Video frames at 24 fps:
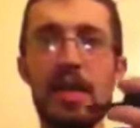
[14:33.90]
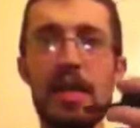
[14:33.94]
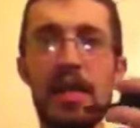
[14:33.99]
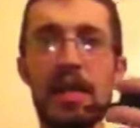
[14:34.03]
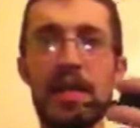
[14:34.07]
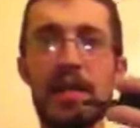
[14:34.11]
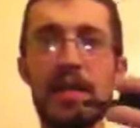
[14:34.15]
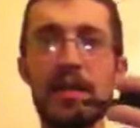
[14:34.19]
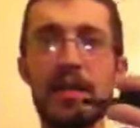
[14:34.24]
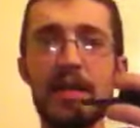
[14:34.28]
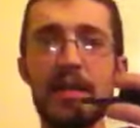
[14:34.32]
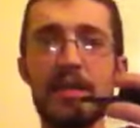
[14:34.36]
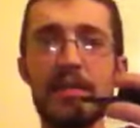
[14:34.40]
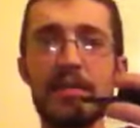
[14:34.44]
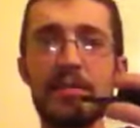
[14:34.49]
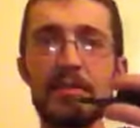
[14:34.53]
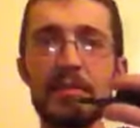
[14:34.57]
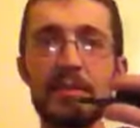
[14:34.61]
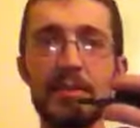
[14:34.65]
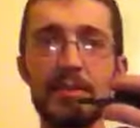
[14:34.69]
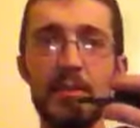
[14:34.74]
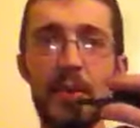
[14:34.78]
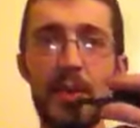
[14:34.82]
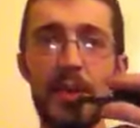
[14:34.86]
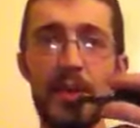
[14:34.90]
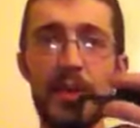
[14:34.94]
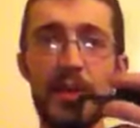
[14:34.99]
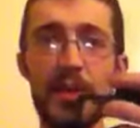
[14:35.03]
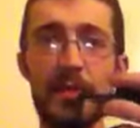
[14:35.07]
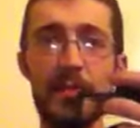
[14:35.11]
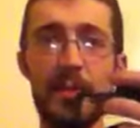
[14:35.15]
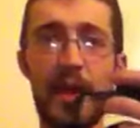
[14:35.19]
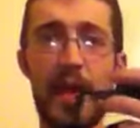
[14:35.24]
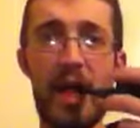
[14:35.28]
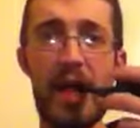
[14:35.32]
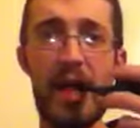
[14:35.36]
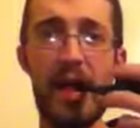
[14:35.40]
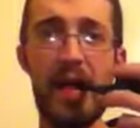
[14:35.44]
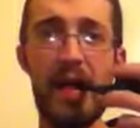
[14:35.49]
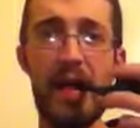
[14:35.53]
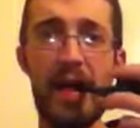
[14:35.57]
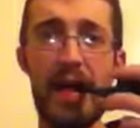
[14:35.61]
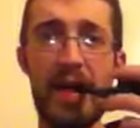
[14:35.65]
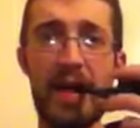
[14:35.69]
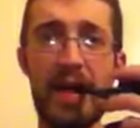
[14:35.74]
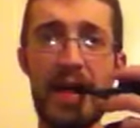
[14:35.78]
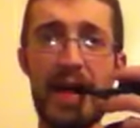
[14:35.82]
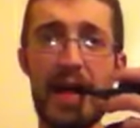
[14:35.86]
anything's welcome,
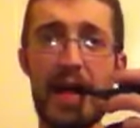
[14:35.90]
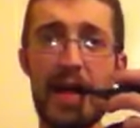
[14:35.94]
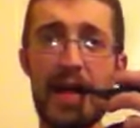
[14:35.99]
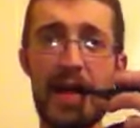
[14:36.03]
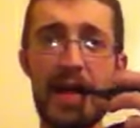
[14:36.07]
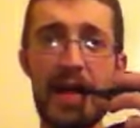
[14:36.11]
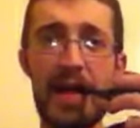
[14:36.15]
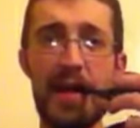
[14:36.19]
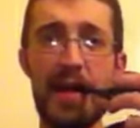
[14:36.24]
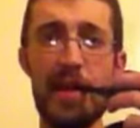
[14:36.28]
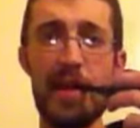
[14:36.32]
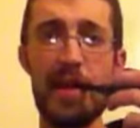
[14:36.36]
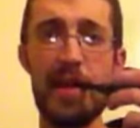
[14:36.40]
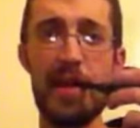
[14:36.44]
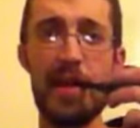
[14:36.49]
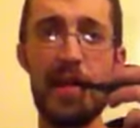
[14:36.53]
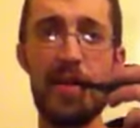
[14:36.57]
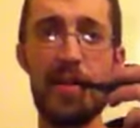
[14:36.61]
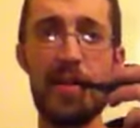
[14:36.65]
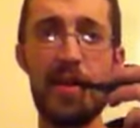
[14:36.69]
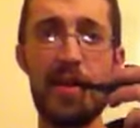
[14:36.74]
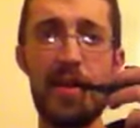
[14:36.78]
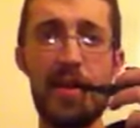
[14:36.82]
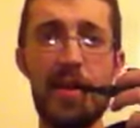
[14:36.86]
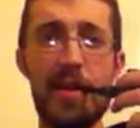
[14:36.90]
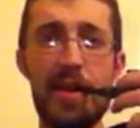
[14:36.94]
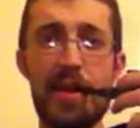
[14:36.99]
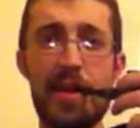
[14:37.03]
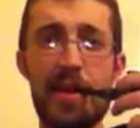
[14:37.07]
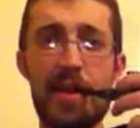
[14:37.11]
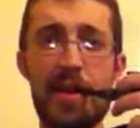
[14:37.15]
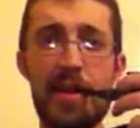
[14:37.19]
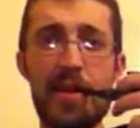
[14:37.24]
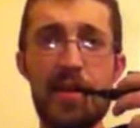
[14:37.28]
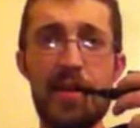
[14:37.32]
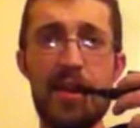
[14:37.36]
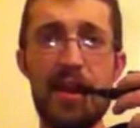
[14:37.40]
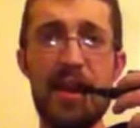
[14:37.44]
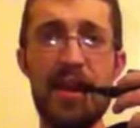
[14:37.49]
any comments, ideas,